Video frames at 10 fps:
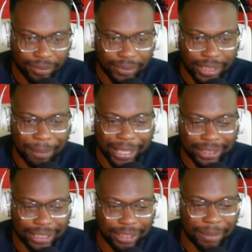that man,
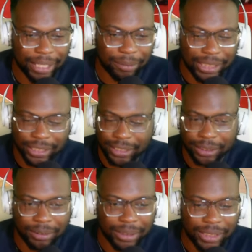did the man, what did he just
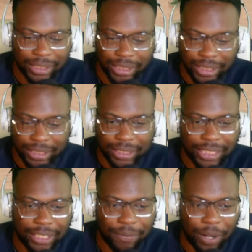do? Did
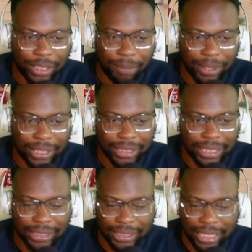he volleyball that thing
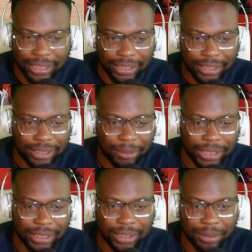inside? What he
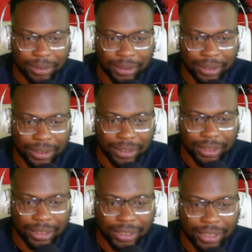just do?
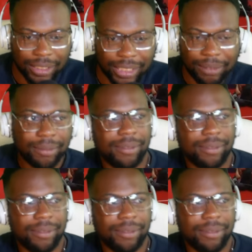He